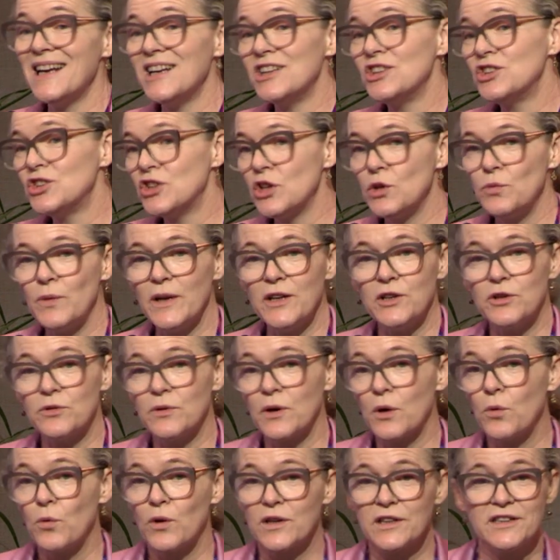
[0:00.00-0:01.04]
should we do
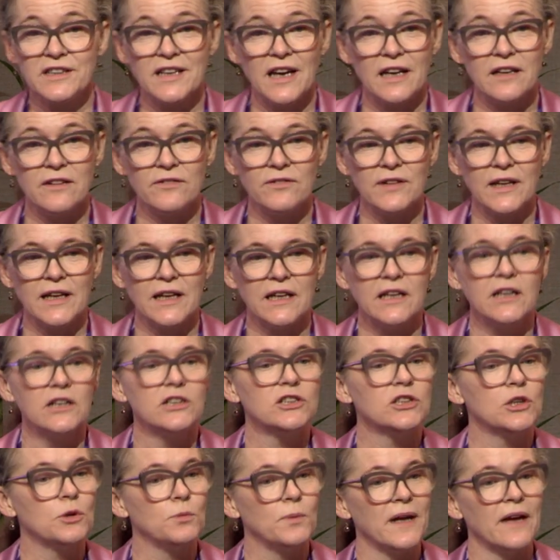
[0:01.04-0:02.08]
it quantitatively?
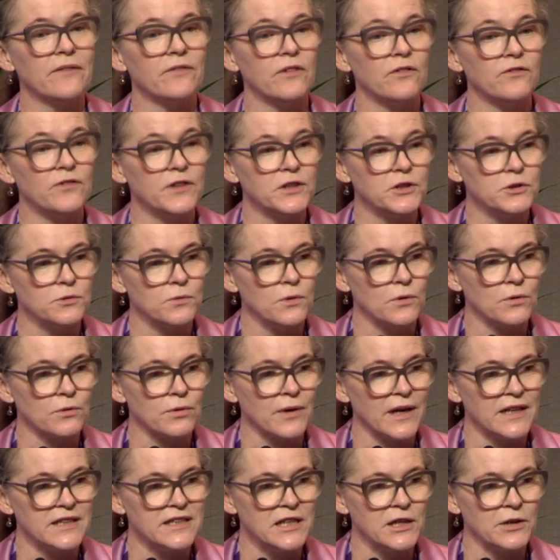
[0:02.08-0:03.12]
Should we have a visual
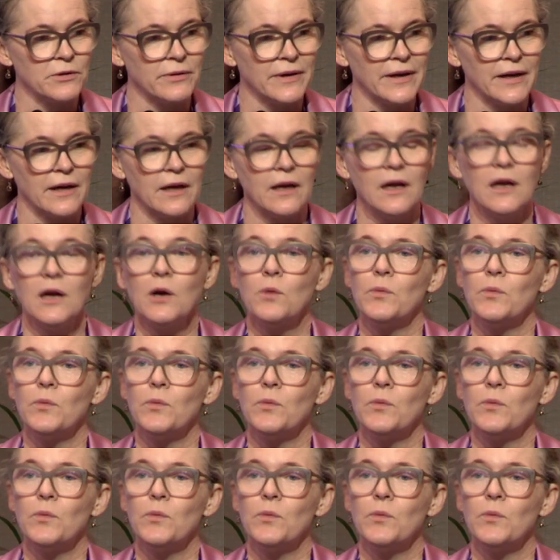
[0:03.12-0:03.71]
criteria?